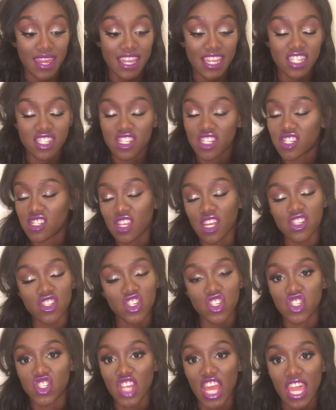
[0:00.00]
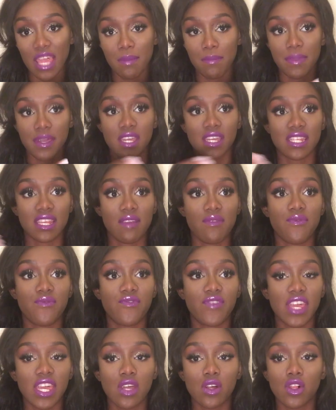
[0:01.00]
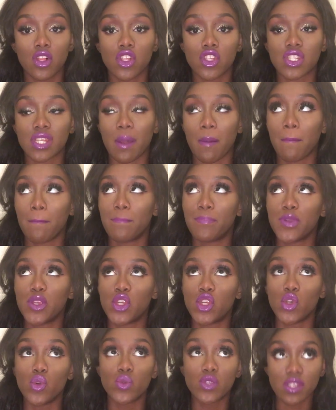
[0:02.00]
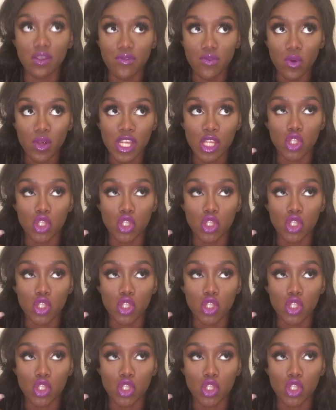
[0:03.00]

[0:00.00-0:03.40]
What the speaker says: It's just such a shame because it feels beautiful.